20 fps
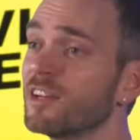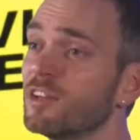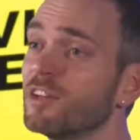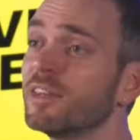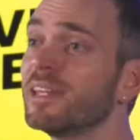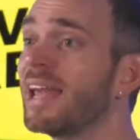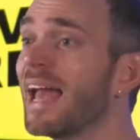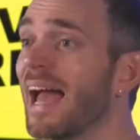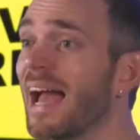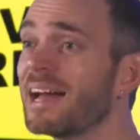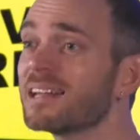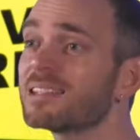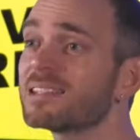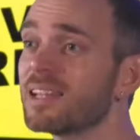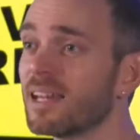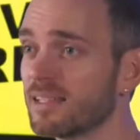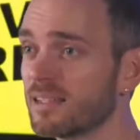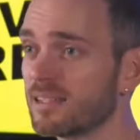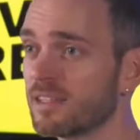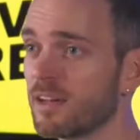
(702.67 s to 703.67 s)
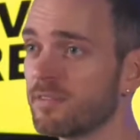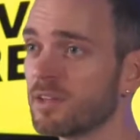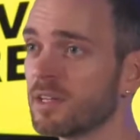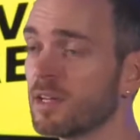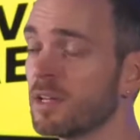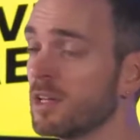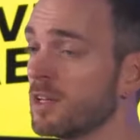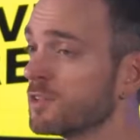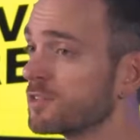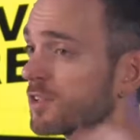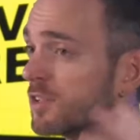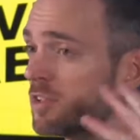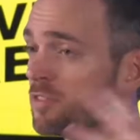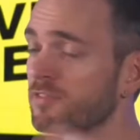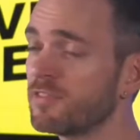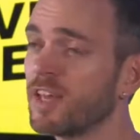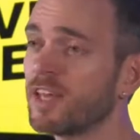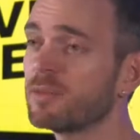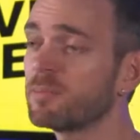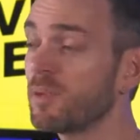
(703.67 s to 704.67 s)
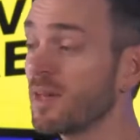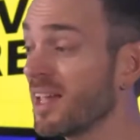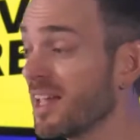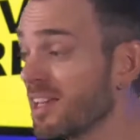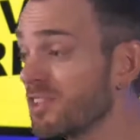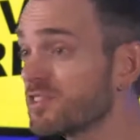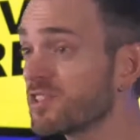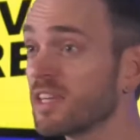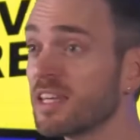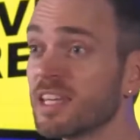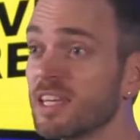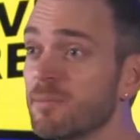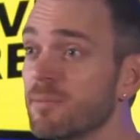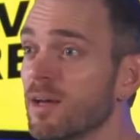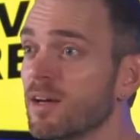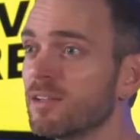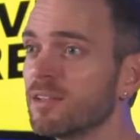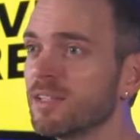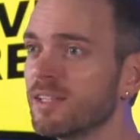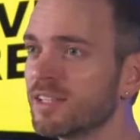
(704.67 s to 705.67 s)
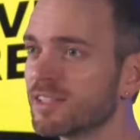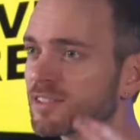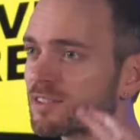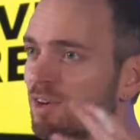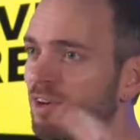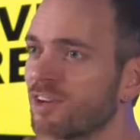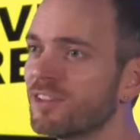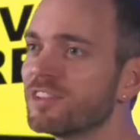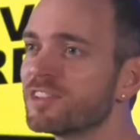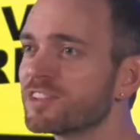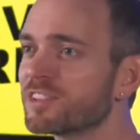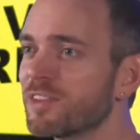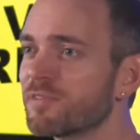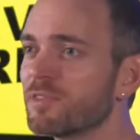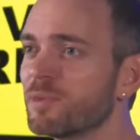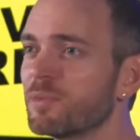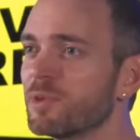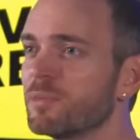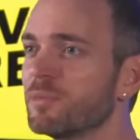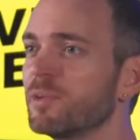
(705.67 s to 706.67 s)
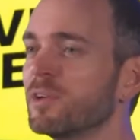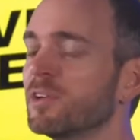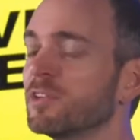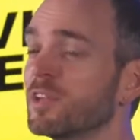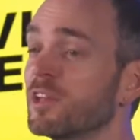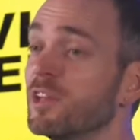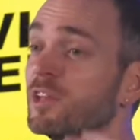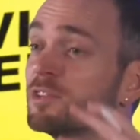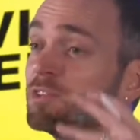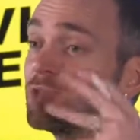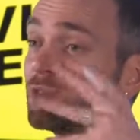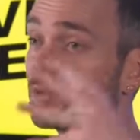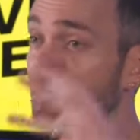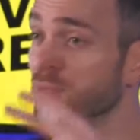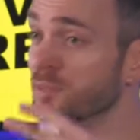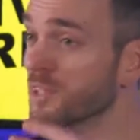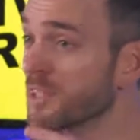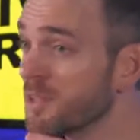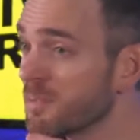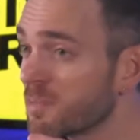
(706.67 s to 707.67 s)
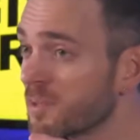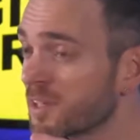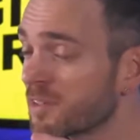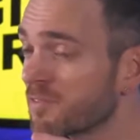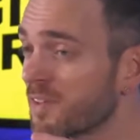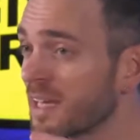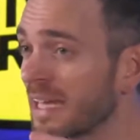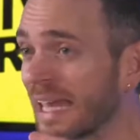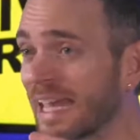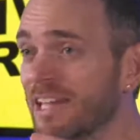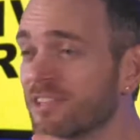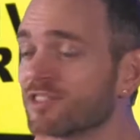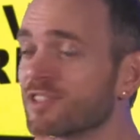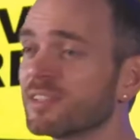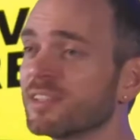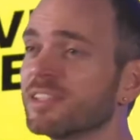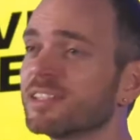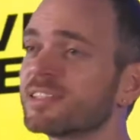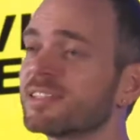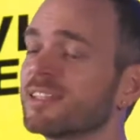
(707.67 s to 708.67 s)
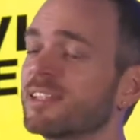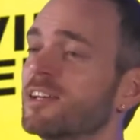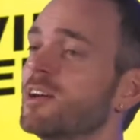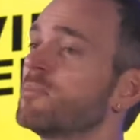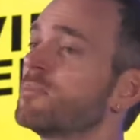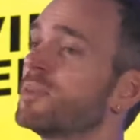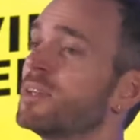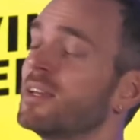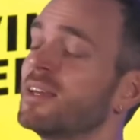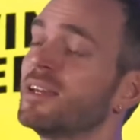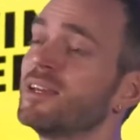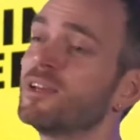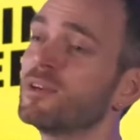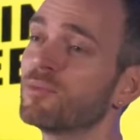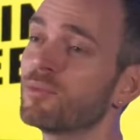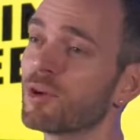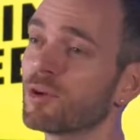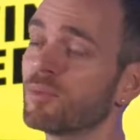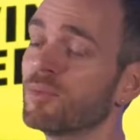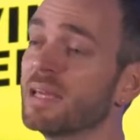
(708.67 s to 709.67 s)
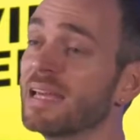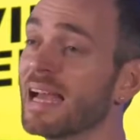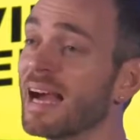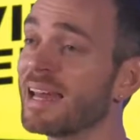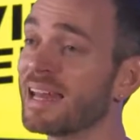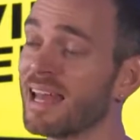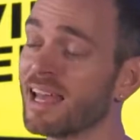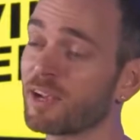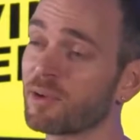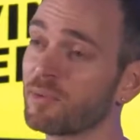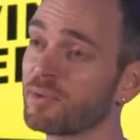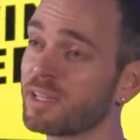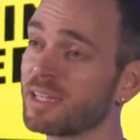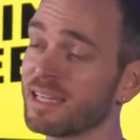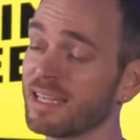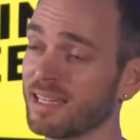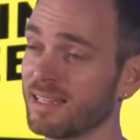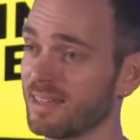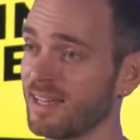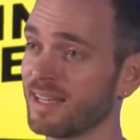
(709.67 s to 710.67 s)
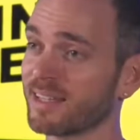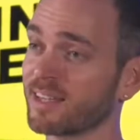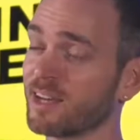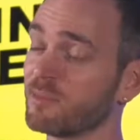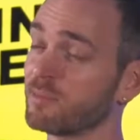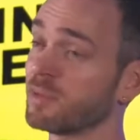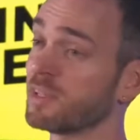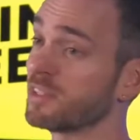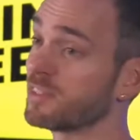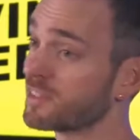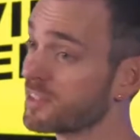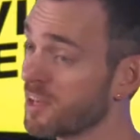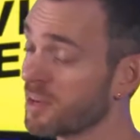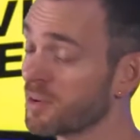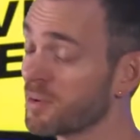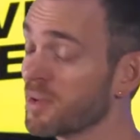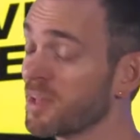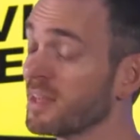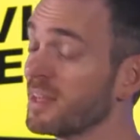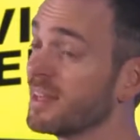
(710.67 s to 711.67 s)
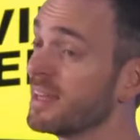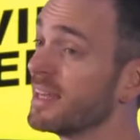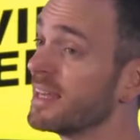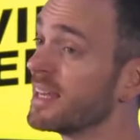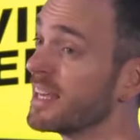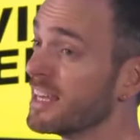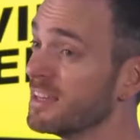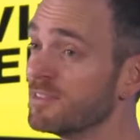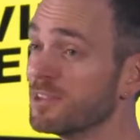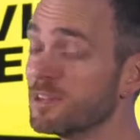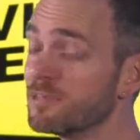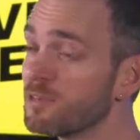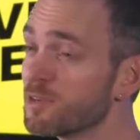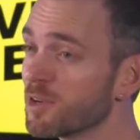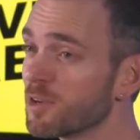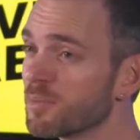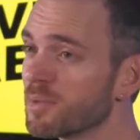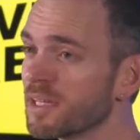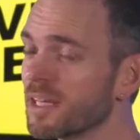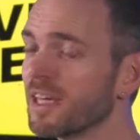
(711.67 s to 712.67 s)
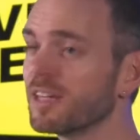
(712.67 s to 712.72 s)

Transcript: sell the assets of it. So the fan page, the email list, all the stuff that we built to a really big vacation listing company where we got equity in that company. So even if you're a